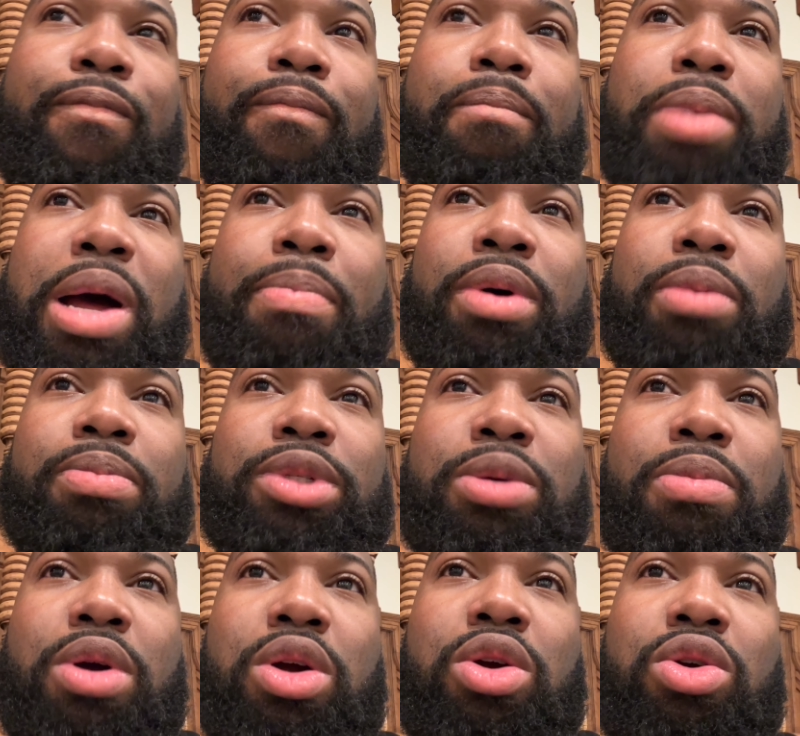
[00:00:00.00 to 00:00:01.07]
pop-up
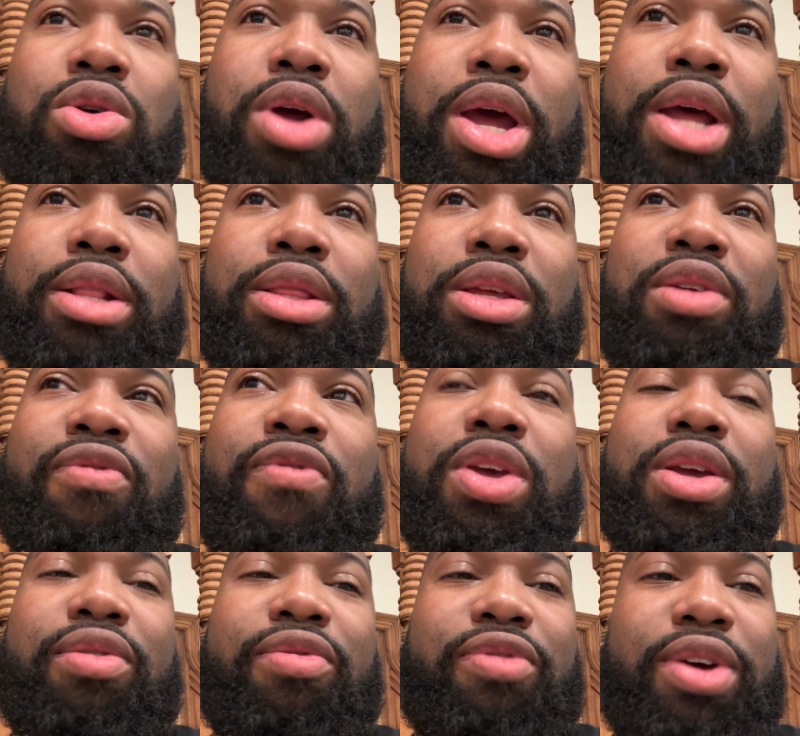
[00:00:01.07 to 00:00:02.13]
tomorrow at the
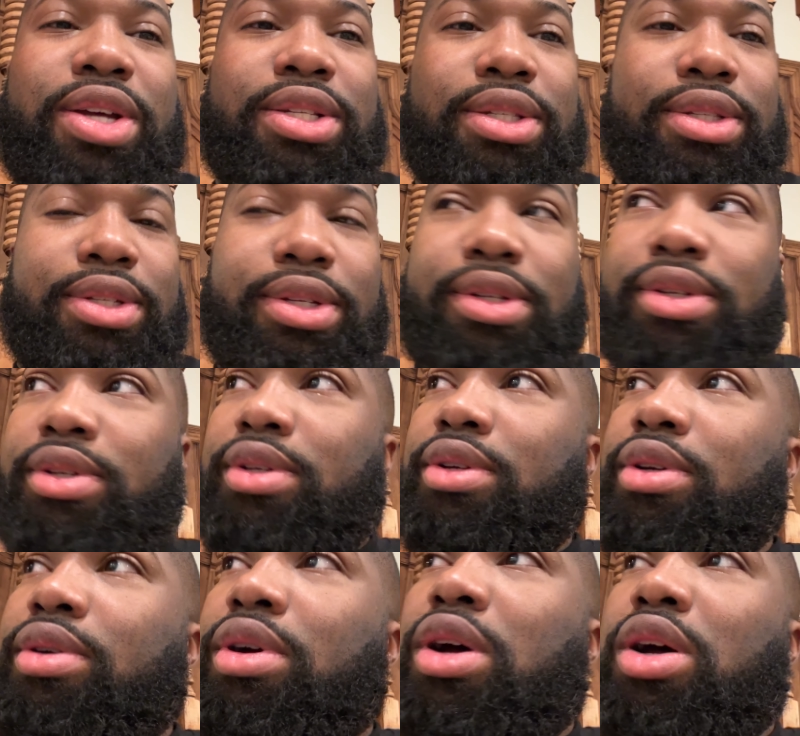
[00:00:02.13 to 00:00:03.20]
Vegan Fest
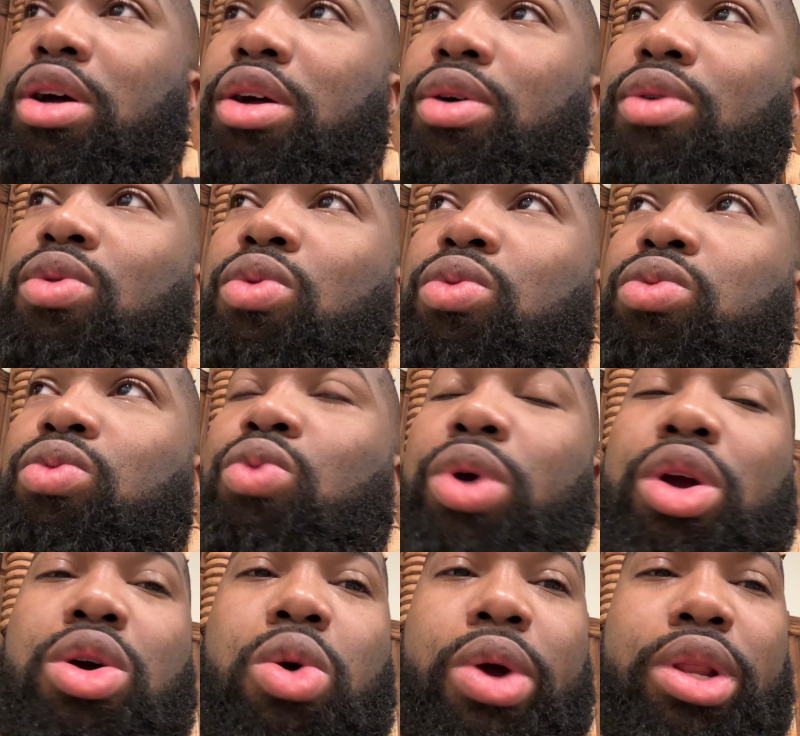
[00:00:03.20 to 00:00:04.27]
with
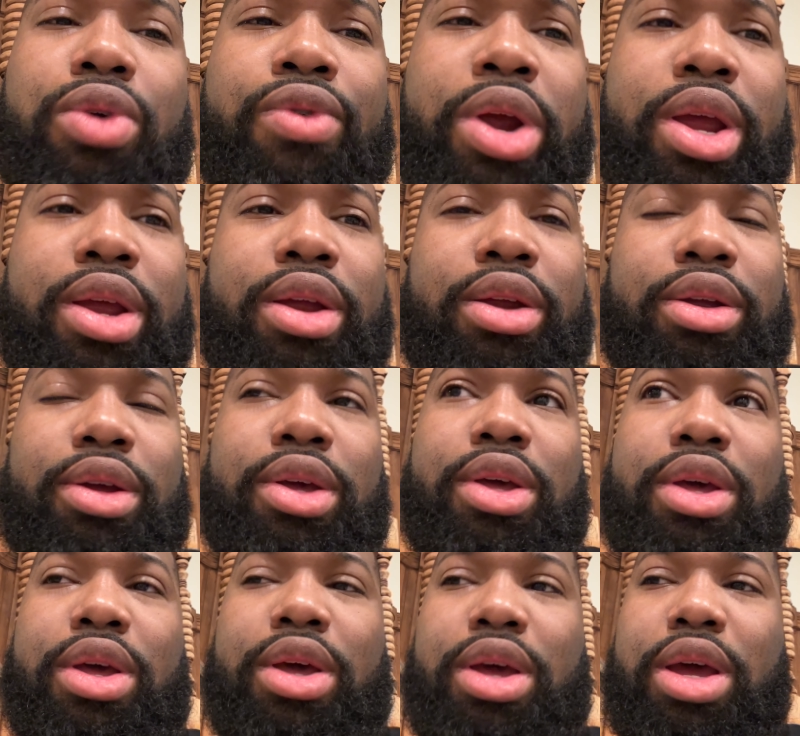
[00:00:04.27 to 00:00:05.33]
Corey
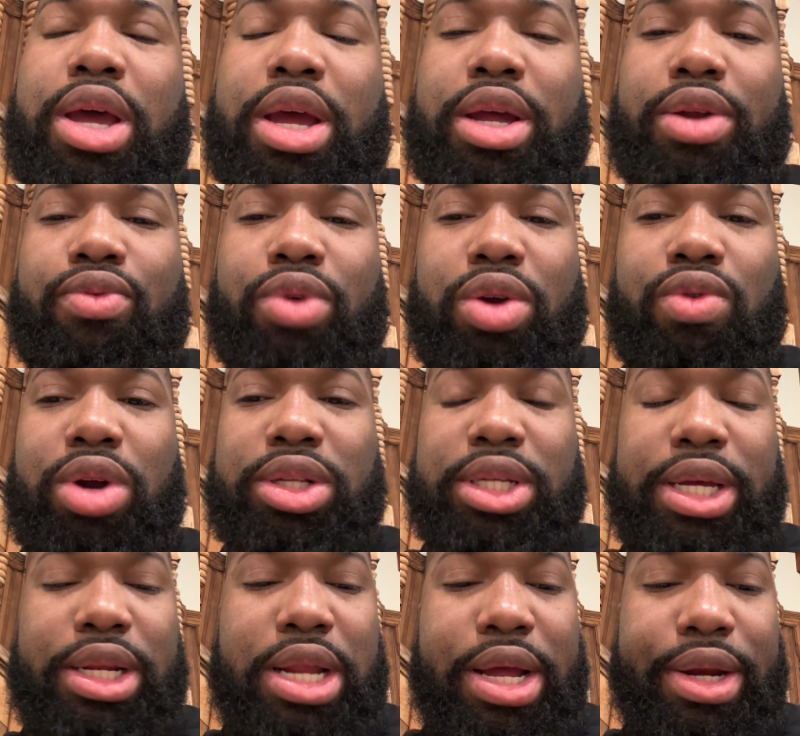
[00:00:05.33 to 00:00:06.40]
LeRae and Rick Ross
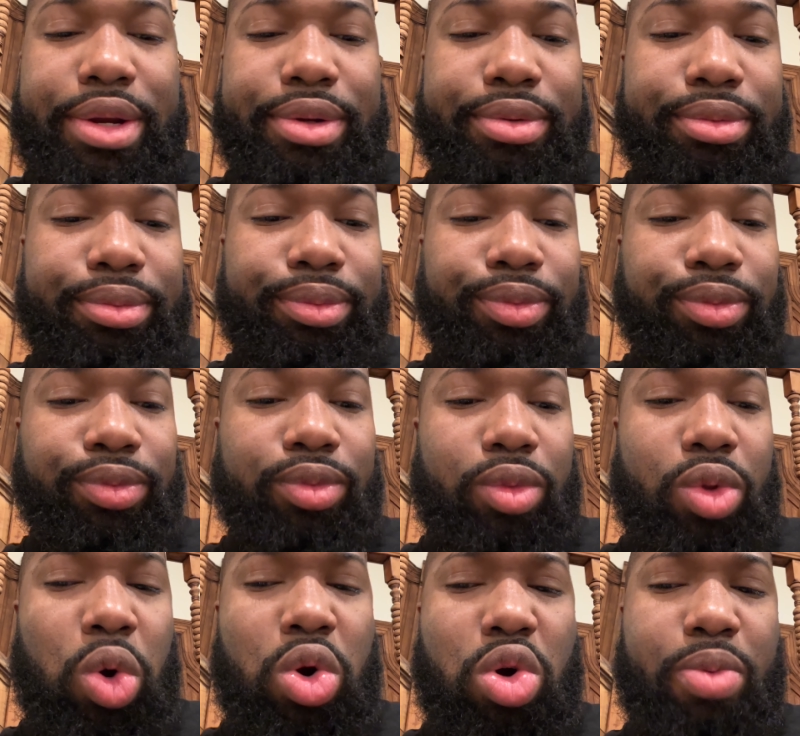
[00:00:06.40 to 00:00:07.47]
headlining
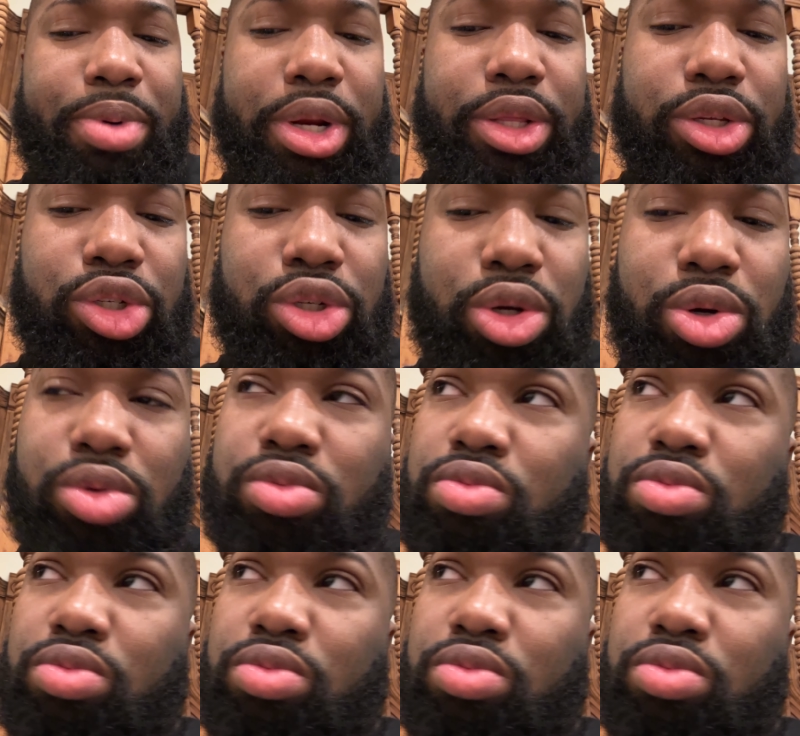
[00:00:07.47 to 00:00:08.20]
or opening the show.